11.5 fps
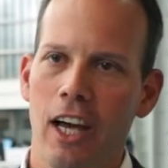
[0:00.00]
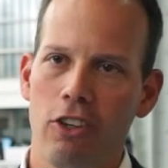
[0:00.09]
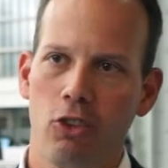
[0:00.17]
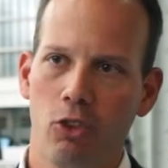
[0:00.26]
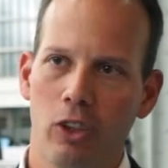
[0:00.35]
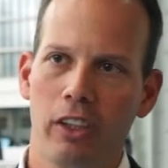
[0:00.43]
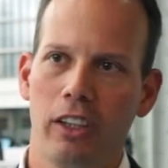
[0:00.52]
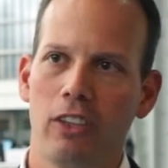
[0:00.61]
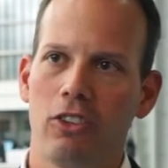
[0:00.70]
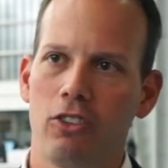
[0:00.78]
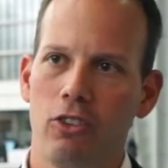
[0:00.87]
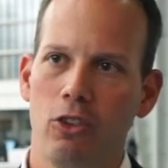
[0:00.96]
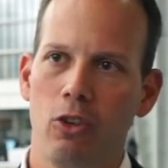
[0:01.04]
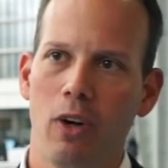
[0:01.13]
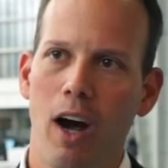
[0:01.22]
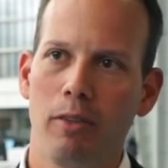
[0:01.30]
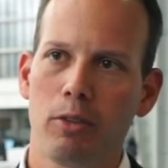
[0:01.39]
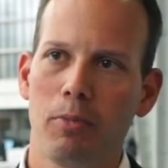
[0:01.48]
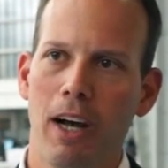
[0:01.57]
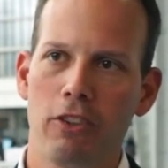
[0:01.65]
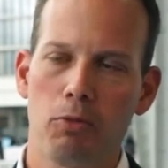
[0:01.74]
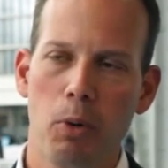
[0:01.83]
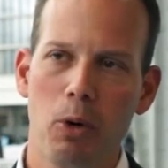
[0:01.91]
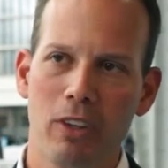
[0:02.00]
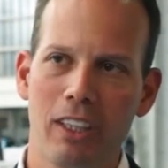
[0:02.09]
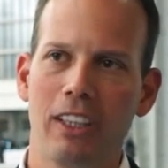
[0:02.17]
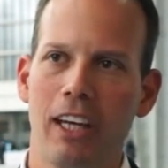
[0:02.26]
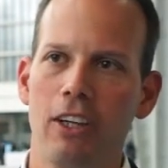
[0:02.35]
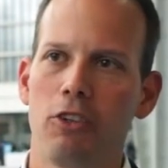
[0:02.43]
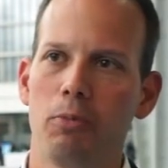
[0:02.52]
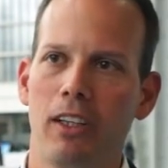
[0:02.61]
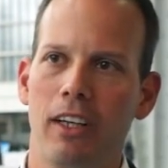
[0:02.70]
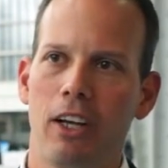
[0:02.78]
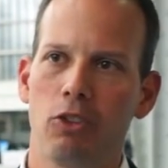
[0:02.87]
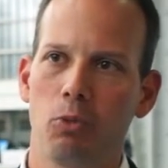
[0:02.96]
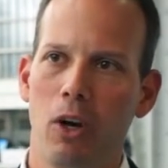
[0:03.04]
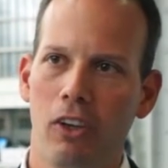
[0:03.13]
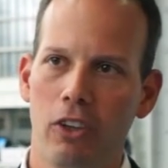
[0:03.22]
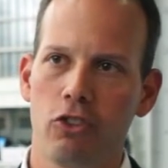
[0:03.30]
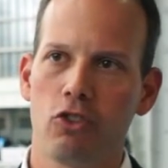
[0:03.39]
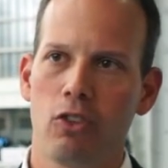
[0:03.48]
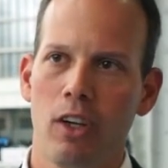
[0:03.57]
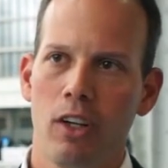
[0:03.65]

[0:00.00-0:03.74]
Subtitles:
as you're looking to optimize both engagement as well as